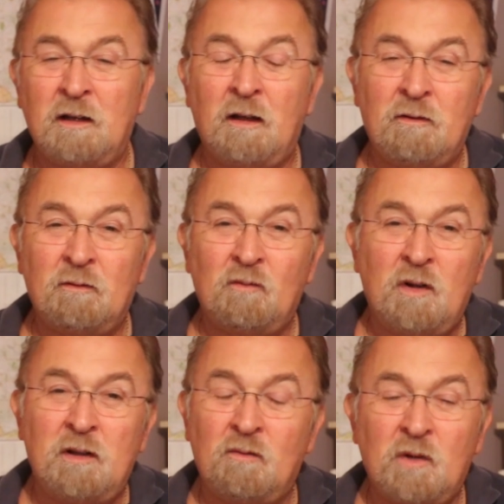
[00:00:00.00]
Now,
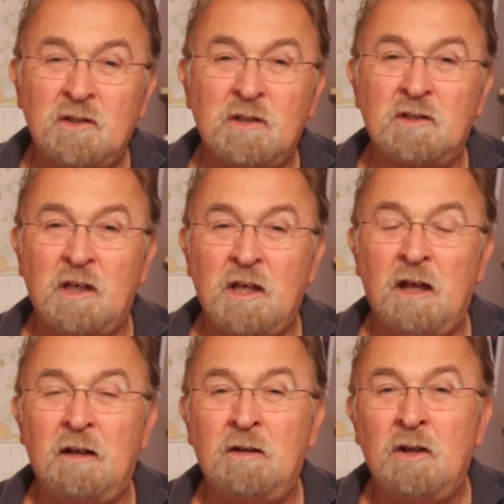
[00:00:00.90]
one of the reasons,
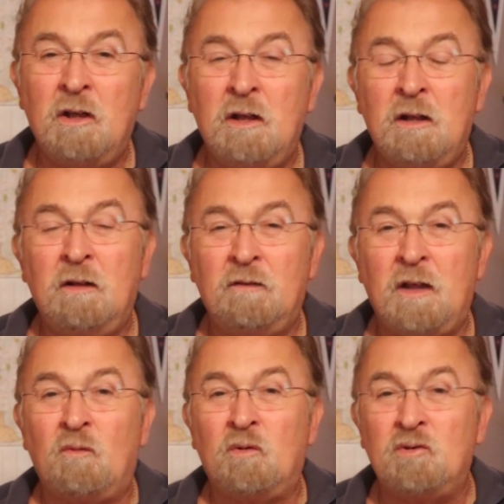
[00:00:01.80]
again,
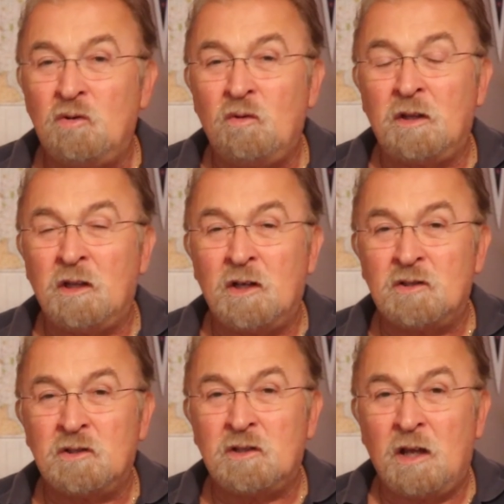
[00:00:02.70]
that we're doing
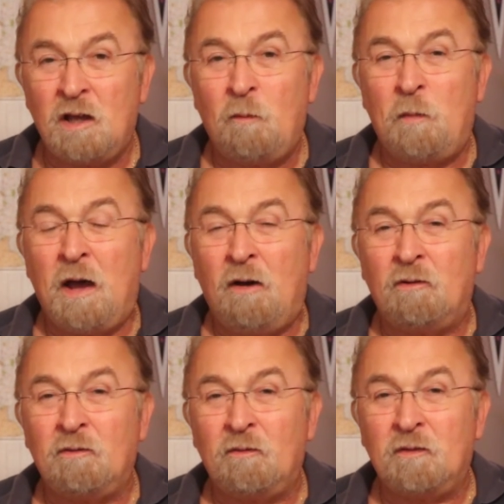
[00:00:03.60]
this is to help
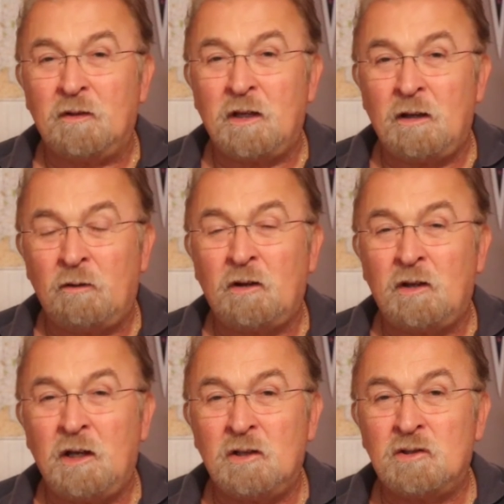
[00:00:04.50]
out the younger
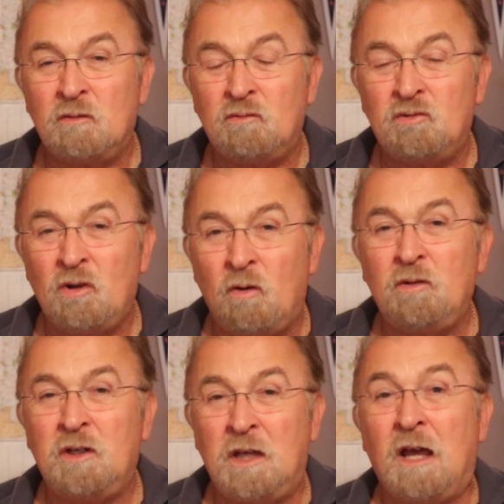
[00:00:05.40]
kids who
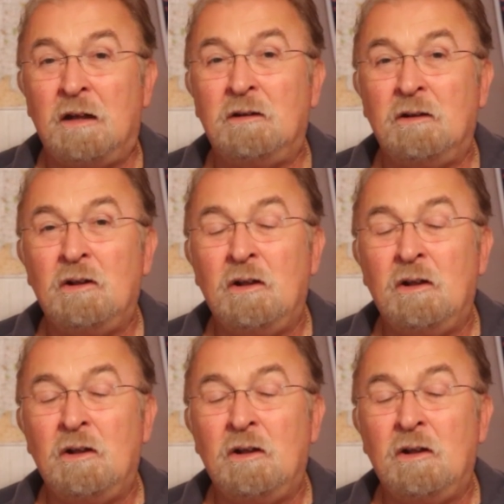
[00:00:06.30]
don't get